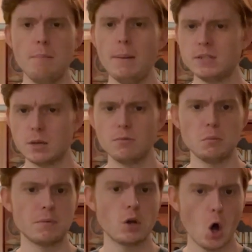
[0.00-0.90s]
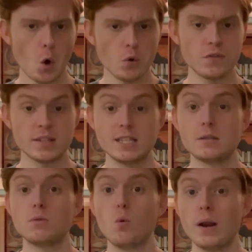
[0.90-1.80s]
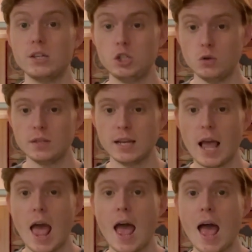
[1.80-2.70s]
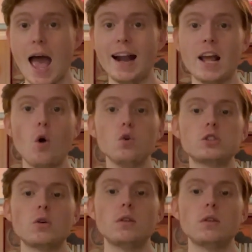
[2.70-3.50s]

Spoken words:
maybe some form of code for the system Gwen is using, and I also